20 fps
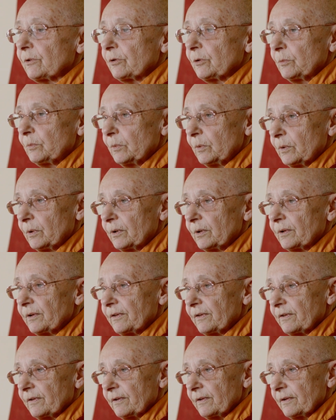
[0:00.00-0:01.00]

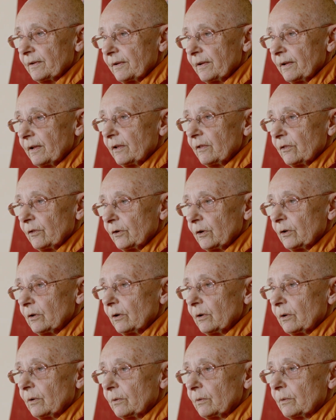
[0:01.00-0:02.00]
towards the
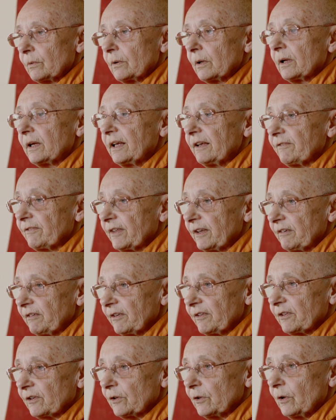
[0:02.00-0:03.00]
goal, if there
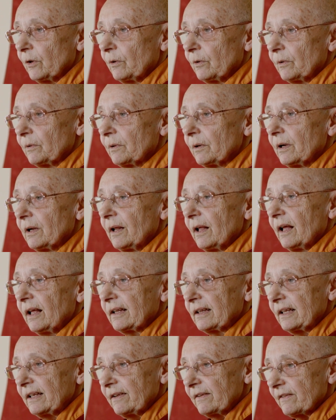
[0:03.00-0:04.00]
is a goal,
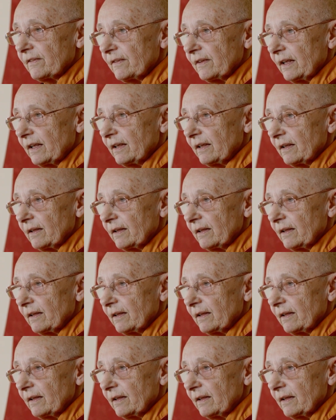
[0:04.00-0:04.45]
at least